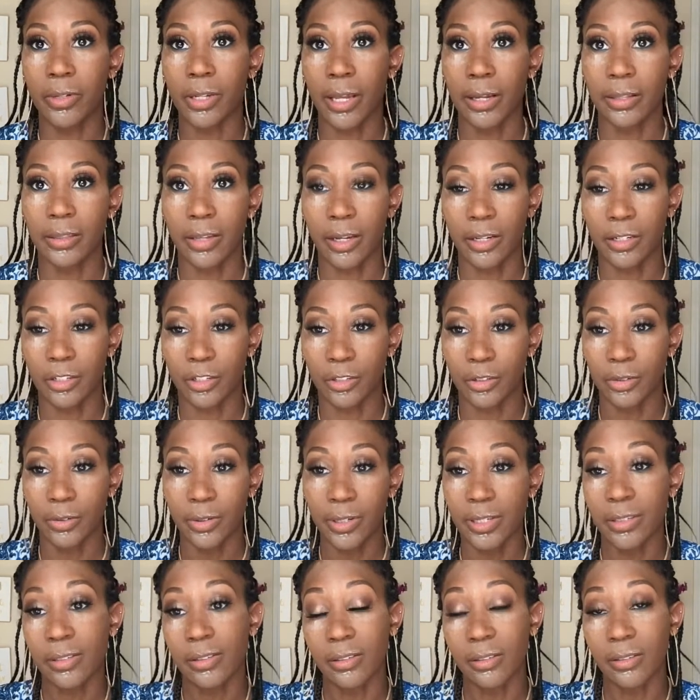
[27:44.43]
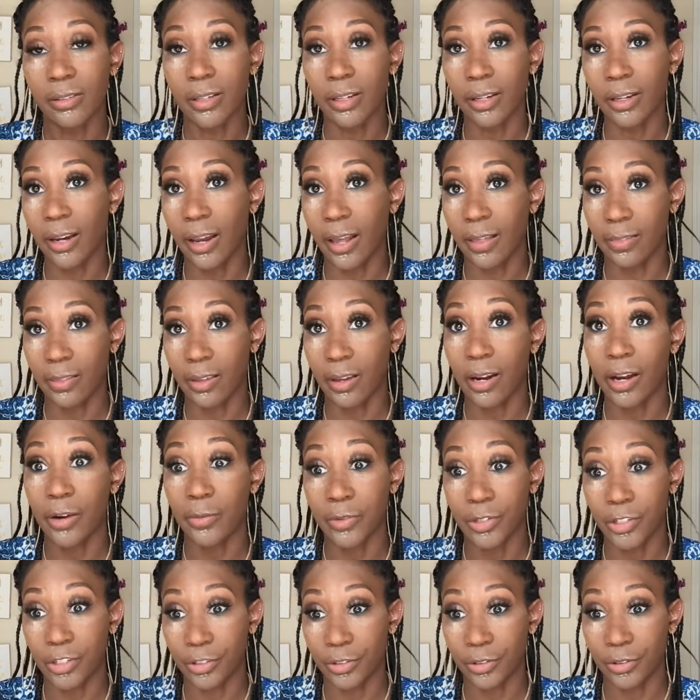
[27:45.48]
let that do is sit and then I
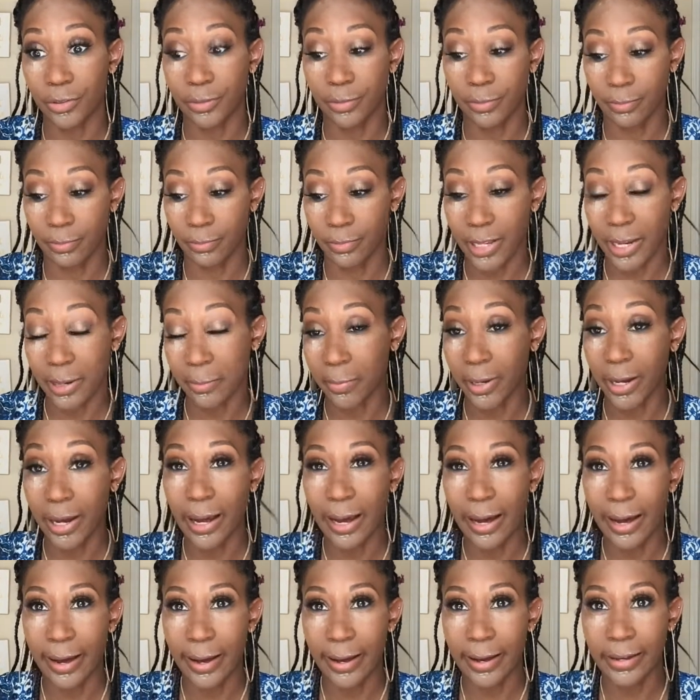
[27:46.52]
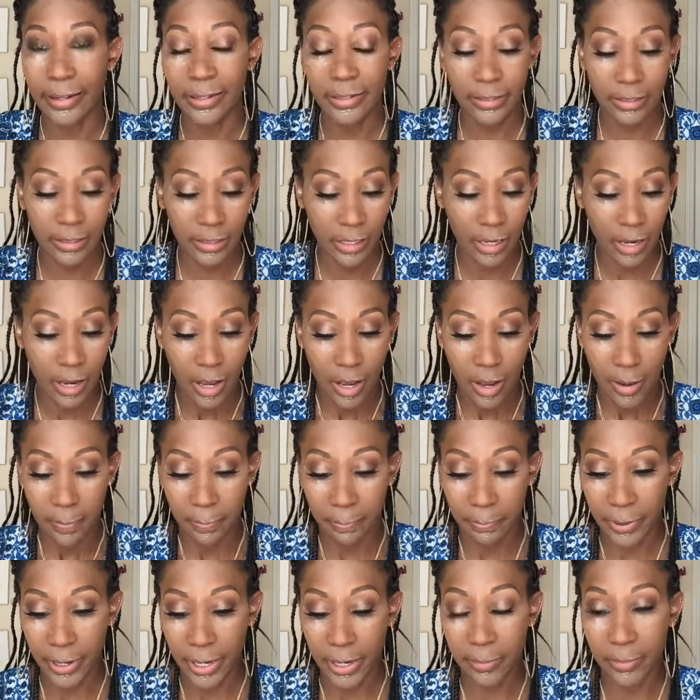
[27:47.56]
would do like my eyes.
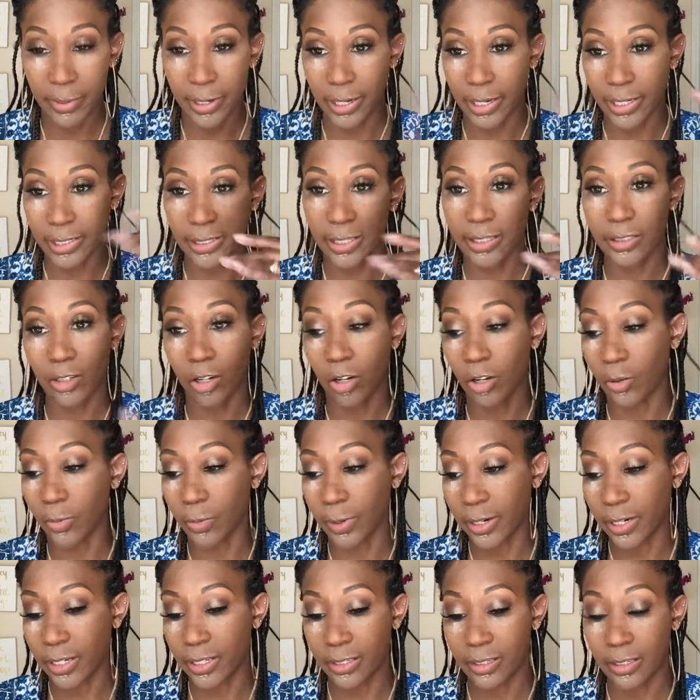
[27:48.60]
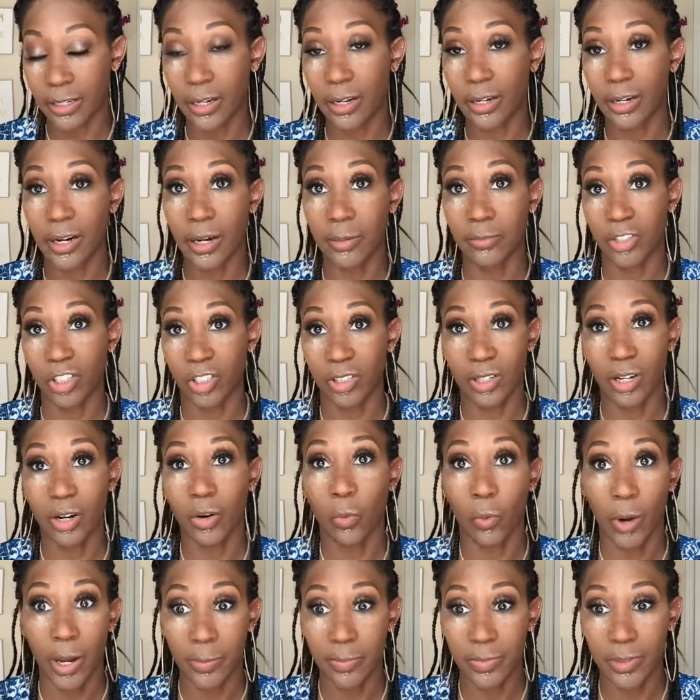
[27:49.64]
But because that's already done, I'm just gonna
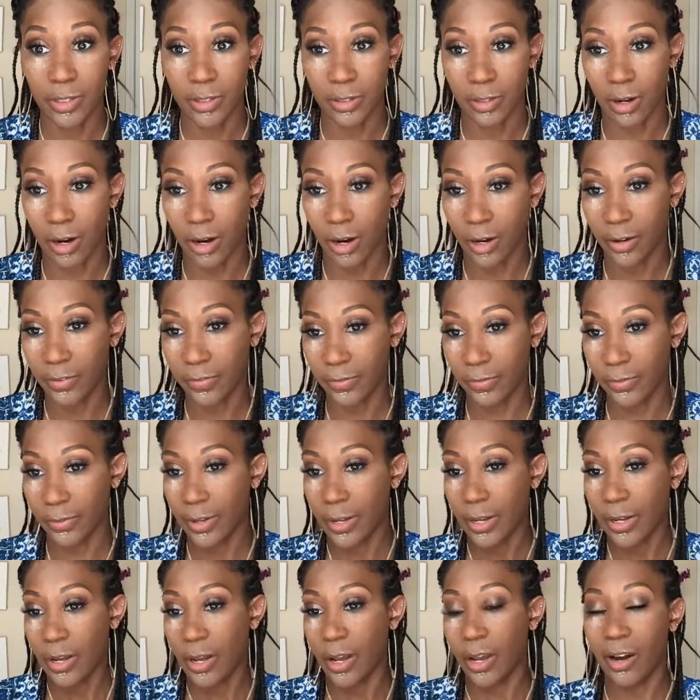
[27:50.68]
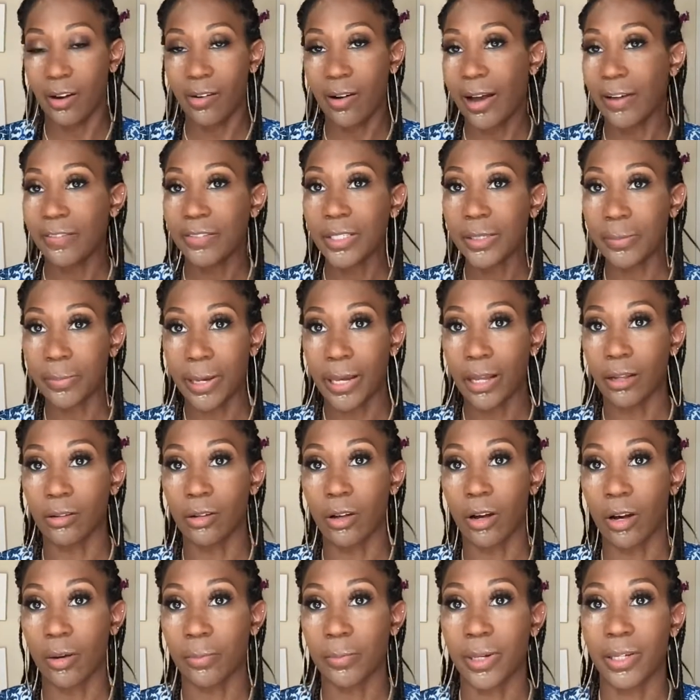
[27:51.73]
wipe this off. I don't have to bake
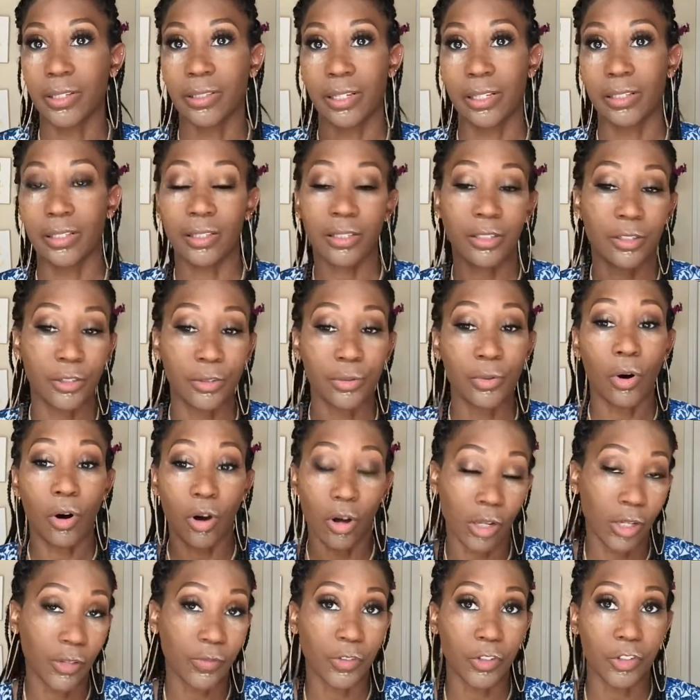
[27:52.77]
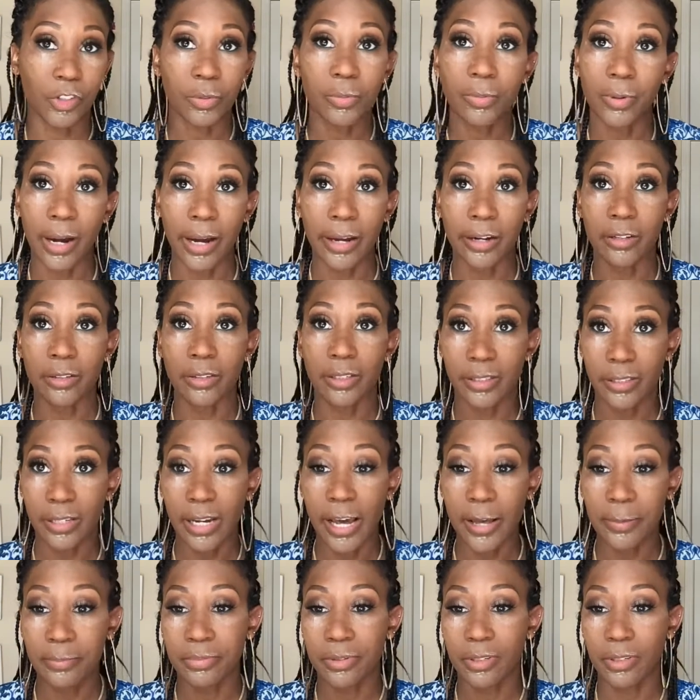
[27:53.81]
long because I did do all of those prior
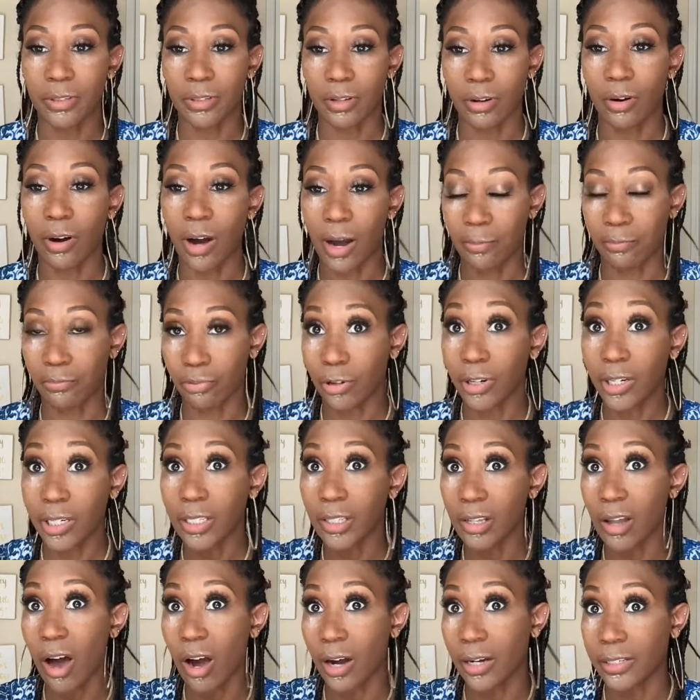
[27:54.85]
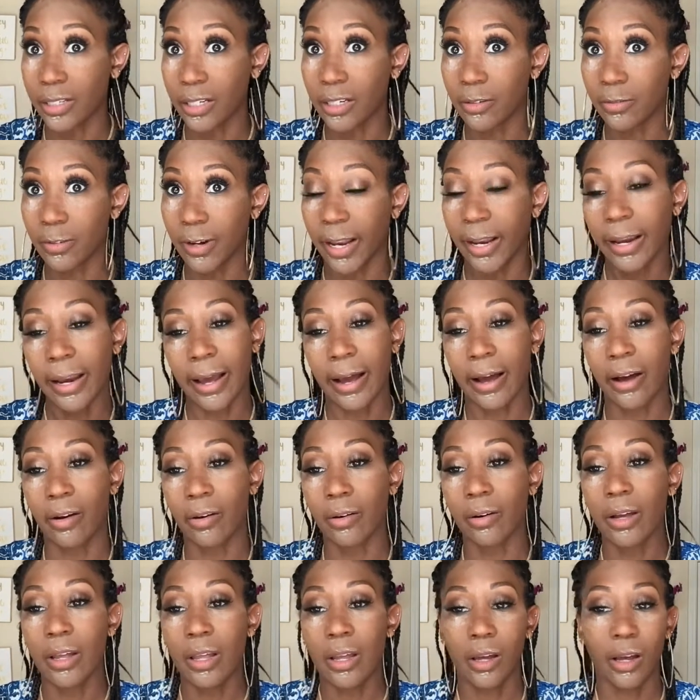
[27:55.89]
steps. So I'm pretty locked in right now.
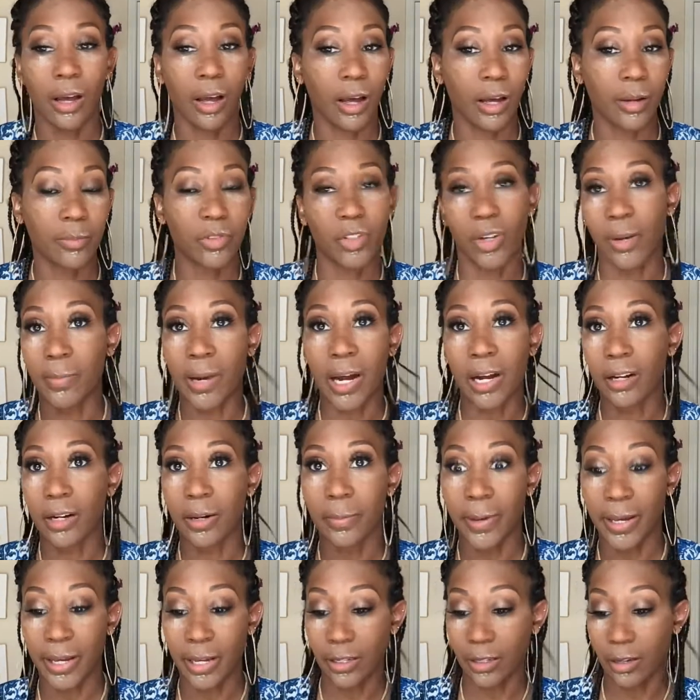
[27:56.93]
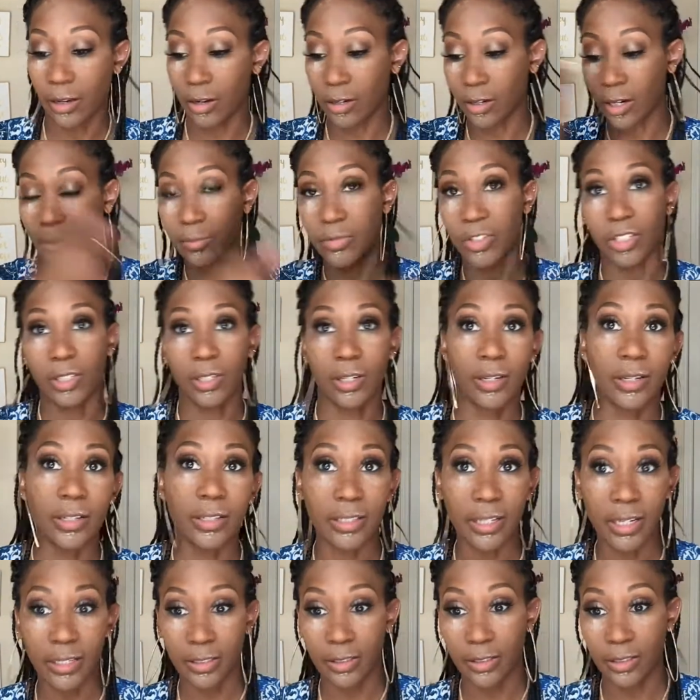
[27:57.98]
So I'm not gonna bake it long. I'm just gonna
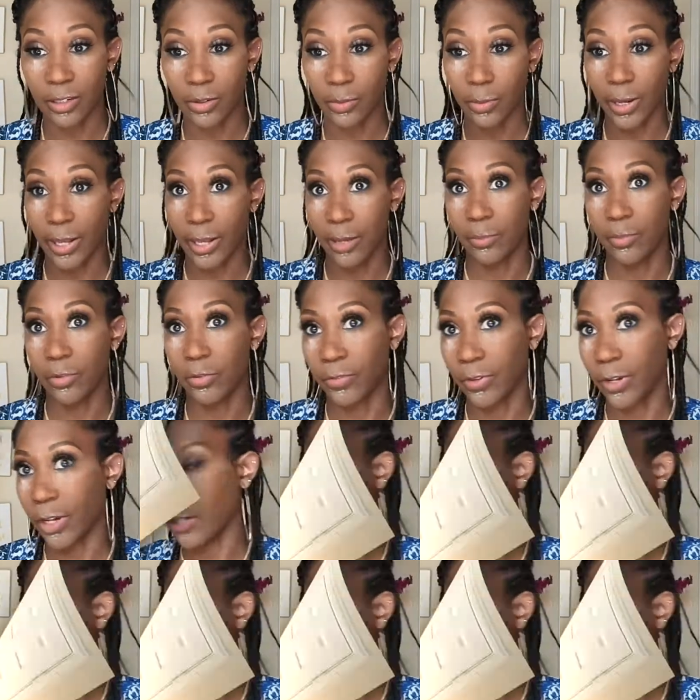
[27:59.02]
dust it away and move on.